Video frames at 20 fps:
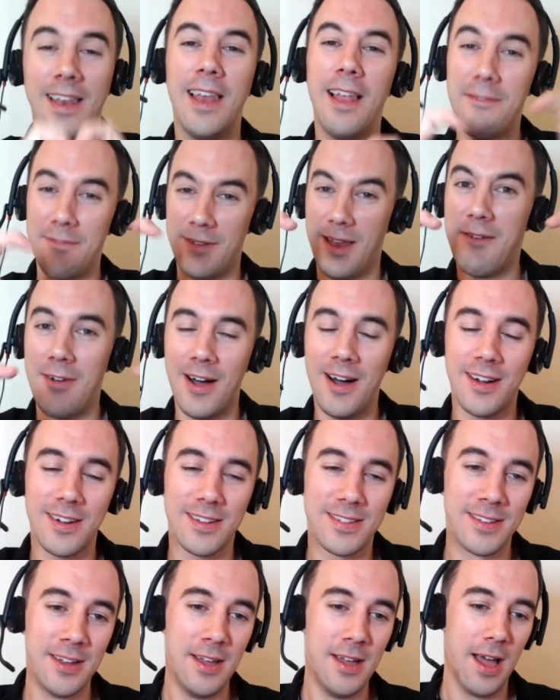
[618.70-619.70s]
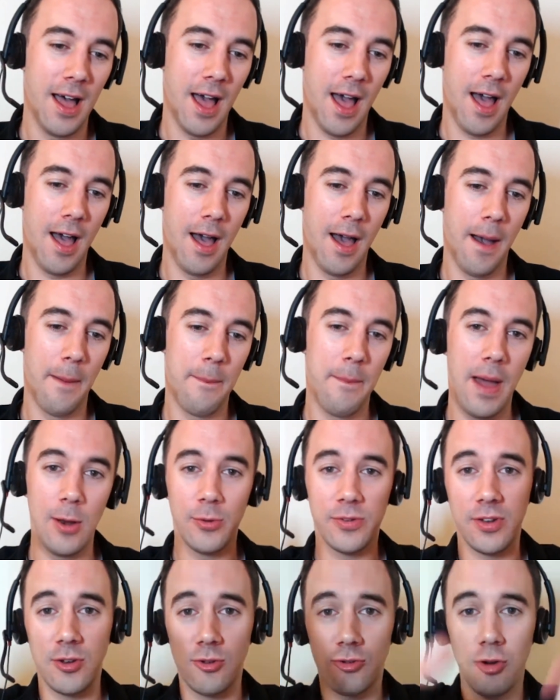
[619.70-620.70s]
love hearts. And
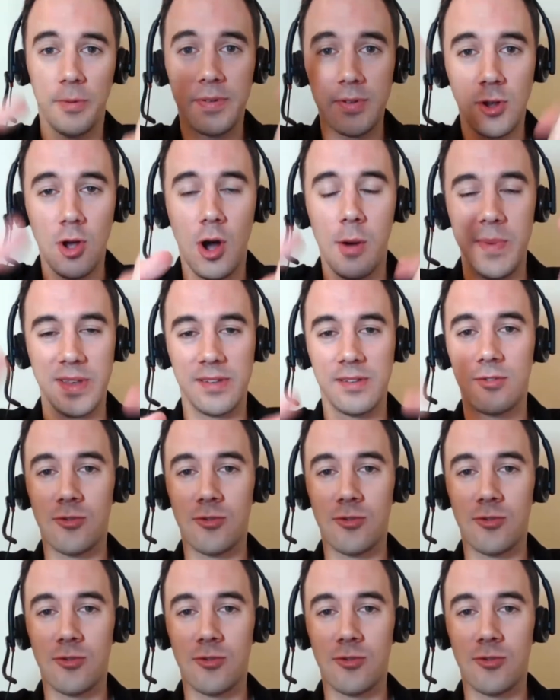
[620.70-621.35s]
also drop some comments,